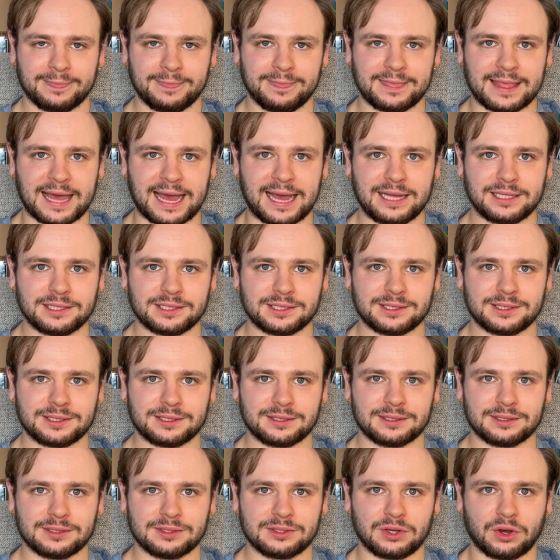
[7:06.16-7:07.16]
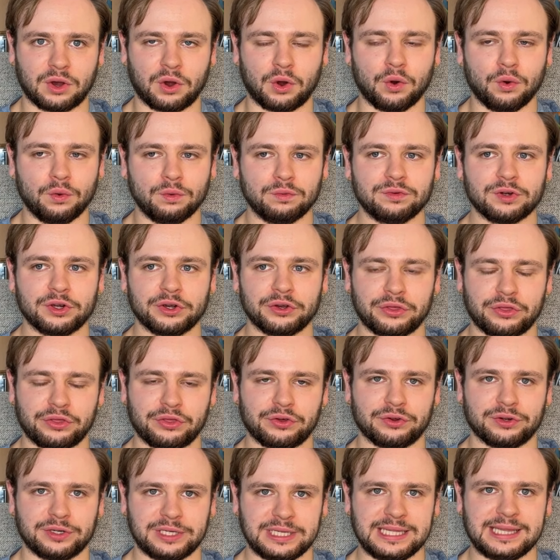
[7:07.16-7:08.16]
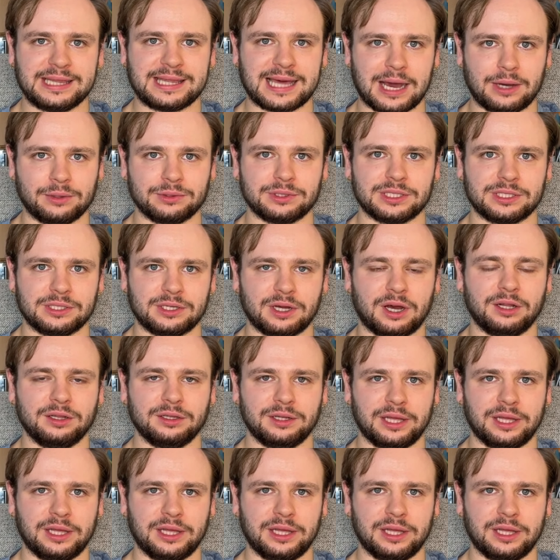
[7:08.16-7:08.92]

That's over $30,000,